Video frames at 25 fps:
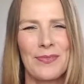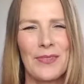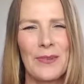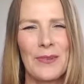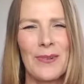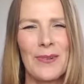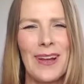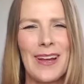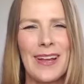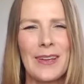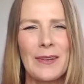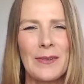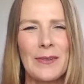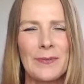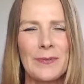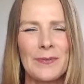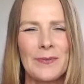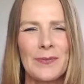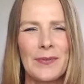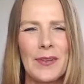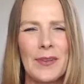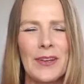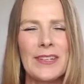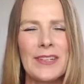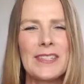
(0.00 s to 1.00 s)
right,
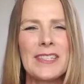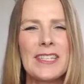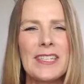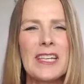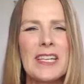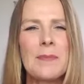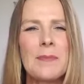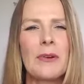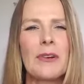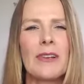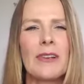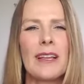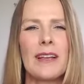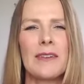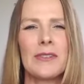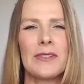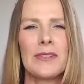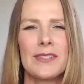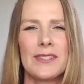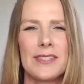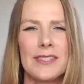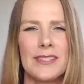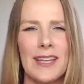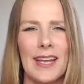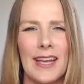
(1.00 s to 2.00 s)
on a deeper level
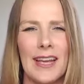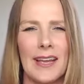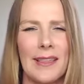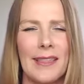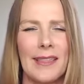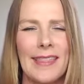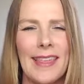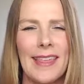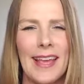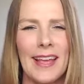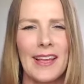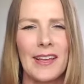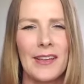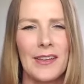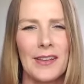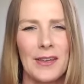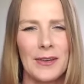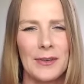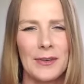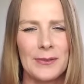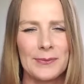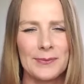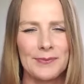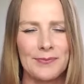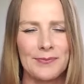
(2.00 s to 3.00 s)
today. Thank
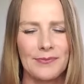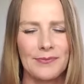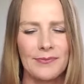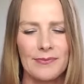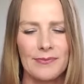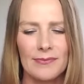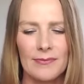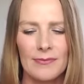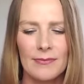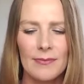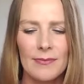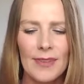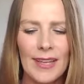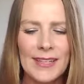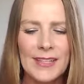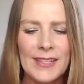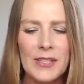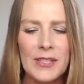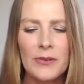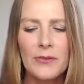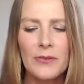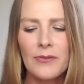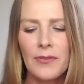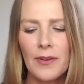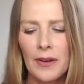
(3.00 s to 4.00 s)
you. And
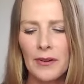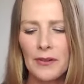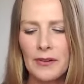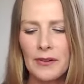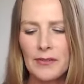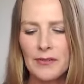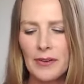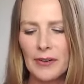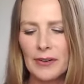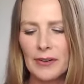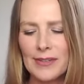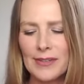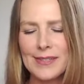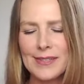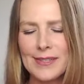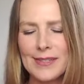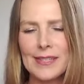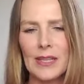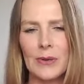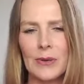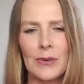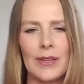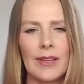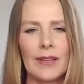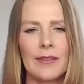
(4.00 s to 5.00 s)
so very, very
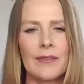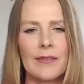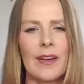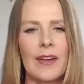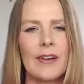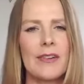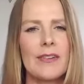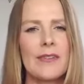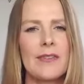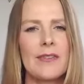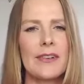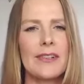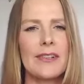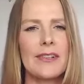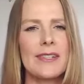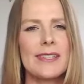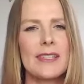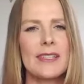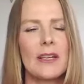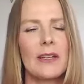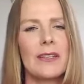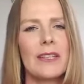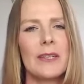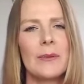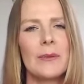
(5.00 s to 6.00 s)
slowly, very, very
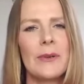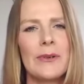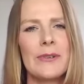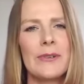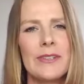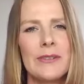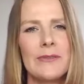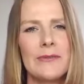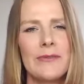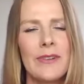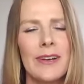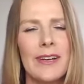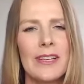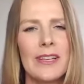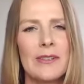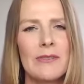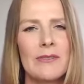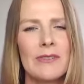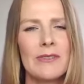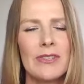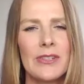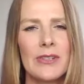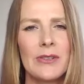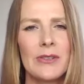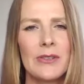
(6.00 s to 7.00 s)
slowly, we're going to invite you
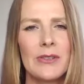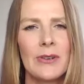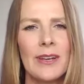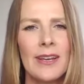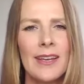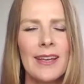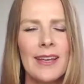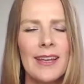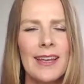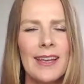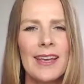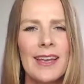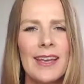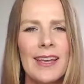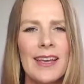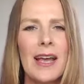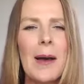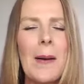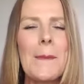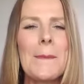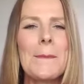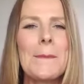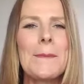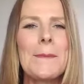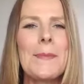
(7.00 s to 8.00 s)
to
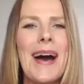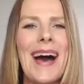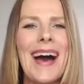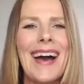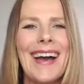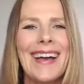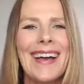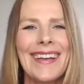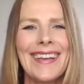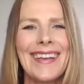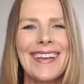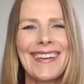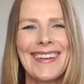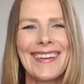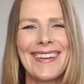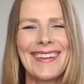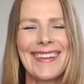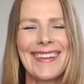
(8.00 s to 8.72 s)
come back,